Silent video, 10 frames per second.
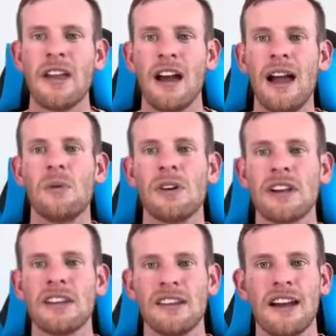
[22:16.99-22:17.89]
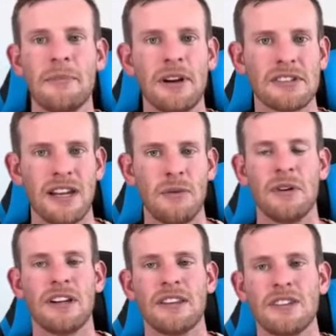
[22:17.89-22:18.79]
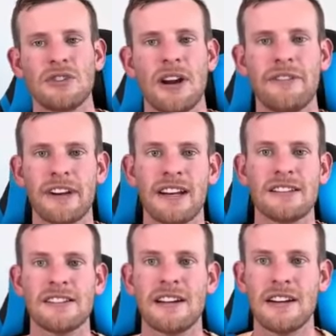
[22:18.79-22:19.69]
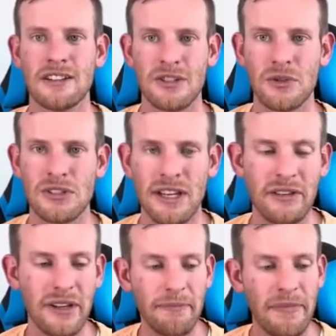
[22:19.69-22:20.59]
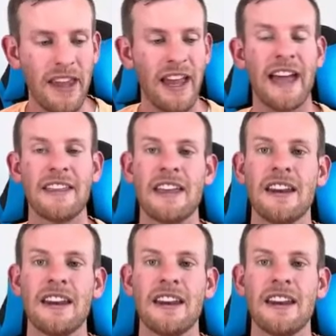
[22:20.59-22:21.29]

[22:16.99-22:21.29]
I will get the eyeballs and I will get the traffic necessary to sell them. And then